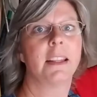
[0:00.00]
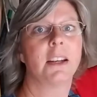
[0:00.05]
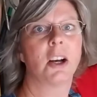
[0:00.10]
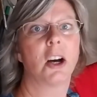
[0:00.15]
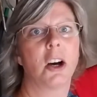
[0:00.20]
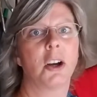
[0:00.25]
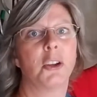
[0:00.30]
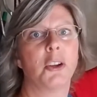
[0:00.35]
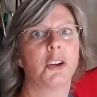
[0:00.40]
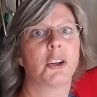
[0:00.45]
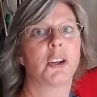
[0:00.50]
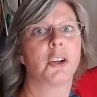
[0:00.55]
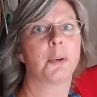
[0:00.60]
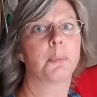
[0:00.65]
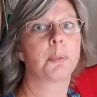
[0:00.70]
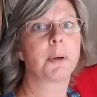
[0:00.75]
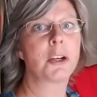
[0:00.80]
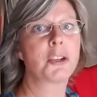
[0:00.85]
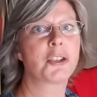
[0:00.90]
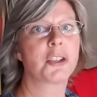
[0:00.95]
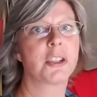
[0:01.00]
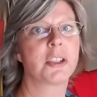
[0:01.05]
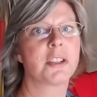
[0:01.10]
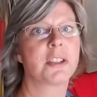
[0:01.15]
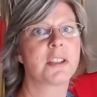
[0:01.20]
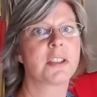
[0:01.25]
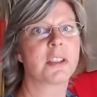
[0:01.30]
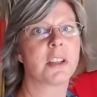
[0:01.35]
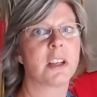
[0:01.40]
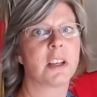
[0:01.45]
all your
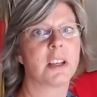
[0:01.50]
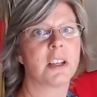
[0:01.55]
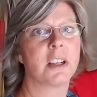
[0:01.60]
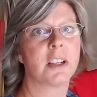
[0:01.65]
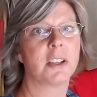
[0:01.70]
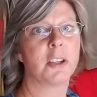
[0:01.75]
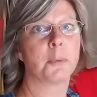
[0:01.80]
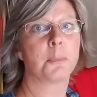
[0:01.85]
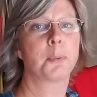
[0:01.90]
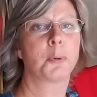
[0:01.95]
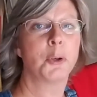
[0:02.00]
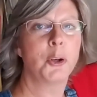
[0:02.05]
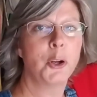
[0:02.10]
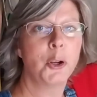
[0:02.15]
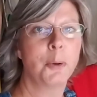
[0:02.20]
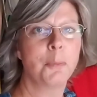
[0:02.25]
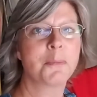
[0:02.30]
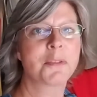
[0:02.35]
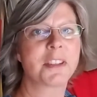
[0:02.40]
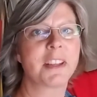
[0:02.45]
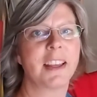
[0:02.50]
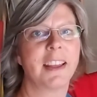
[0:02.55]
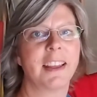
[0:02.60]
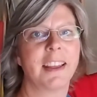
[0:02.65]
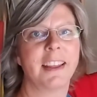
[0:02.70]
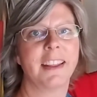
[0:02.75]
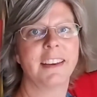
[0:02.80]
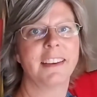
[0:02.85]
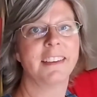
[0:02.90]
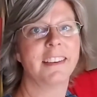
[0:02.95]
brushes, your brooms,
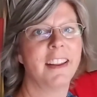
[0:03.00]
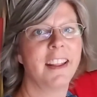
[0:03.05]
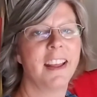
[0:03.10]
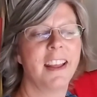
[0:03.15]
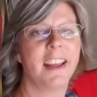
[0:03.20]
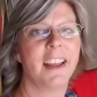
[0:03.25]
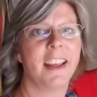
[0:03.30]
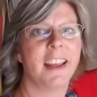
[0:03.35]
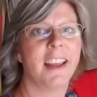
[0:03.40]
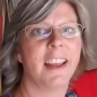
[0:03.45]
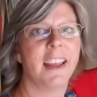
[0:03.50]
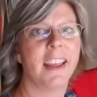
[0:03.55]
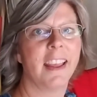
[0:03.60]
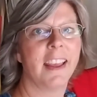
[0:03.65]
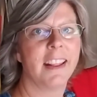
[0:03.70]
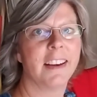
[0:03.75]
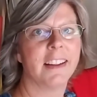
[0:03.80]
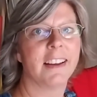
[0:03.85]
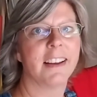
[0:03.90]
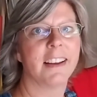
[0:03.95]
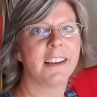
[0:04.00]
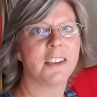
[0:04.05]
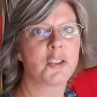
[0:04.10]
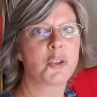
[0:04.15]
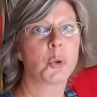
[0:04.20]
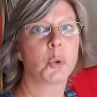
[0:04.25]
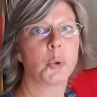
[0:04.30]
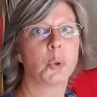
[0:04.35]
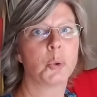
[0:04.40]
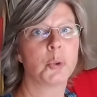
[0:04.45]
and
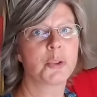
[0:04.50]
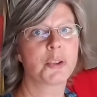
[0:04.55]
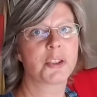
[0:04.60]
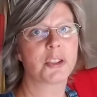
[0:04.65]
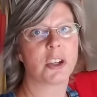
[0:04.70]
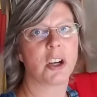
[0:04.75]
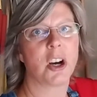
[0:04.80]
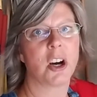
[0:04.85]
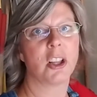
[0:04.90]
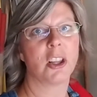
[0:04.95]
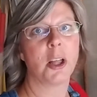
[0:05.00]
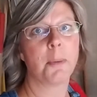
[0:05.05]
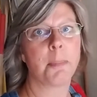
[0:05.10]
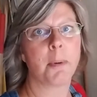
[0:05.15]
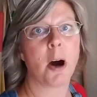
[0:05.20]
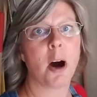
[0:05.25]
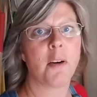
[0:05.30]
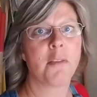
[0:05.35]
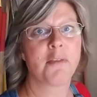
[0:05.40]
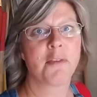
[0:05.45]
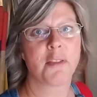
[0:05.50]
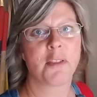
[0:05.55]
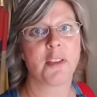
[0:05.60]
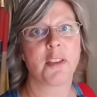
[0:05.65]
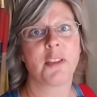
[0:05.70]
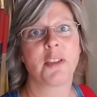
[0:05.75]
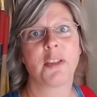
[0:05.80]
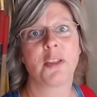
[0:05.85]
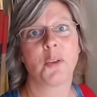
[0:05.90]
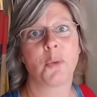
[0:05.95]
tools all up off
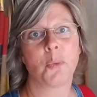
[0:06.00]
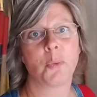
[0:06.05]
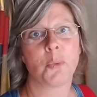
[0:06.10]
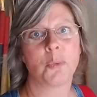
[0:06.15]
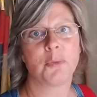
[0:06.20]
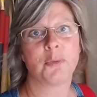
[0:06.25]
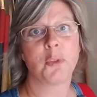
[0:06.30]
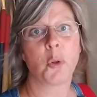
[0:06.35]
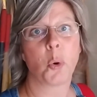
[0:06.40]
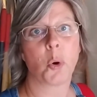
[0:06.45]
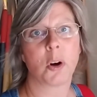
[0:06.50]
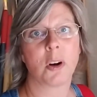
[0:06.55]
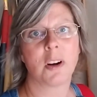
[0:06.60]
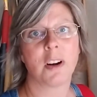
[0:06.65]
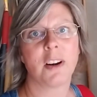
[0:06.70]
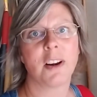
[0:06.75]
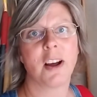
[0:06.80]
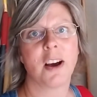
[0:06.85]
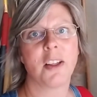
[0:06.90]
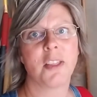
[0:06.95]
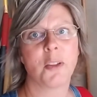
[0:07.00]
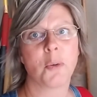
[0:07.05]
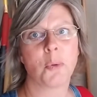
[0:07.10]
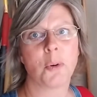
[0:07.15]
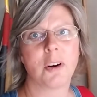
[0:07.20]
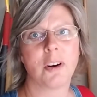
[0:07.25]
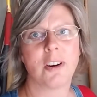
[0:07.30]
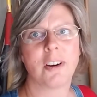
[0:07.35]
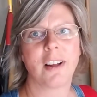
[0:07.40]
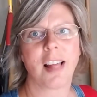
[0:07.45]
the floor and on the
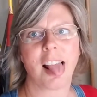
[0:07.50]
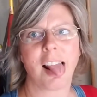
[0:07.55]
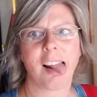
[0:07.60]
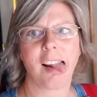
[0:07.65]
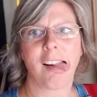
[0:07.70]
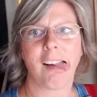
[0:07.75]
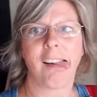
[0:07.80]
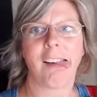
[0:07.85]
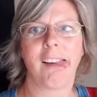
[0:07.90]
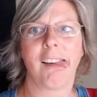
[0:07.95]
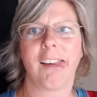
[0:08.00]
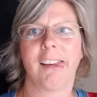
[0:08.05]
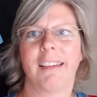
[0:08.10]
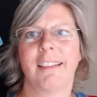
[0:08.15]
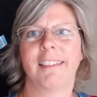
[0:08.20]
wall. Ah.